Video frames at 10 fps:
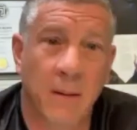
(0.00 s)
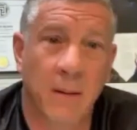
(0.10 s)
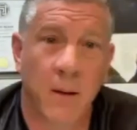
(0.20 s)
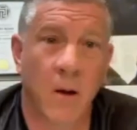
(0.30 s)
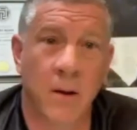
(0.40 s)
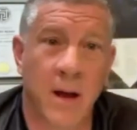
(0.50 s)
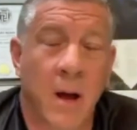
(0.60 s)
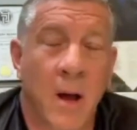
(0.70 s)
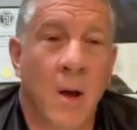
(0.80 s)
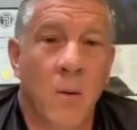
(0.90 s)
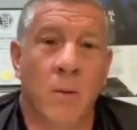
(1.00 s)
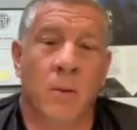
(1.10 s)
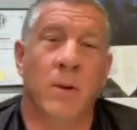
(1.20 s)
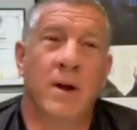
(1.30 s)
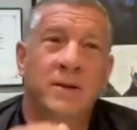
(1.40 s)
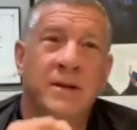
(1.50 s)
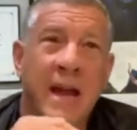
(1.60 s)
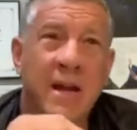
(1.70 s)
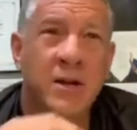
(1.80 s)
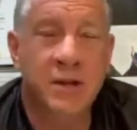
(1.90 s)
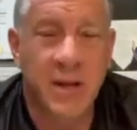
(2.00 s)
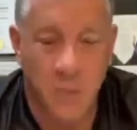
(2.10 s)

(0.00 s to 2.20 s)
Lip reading: yeah. Well, it's interesting when I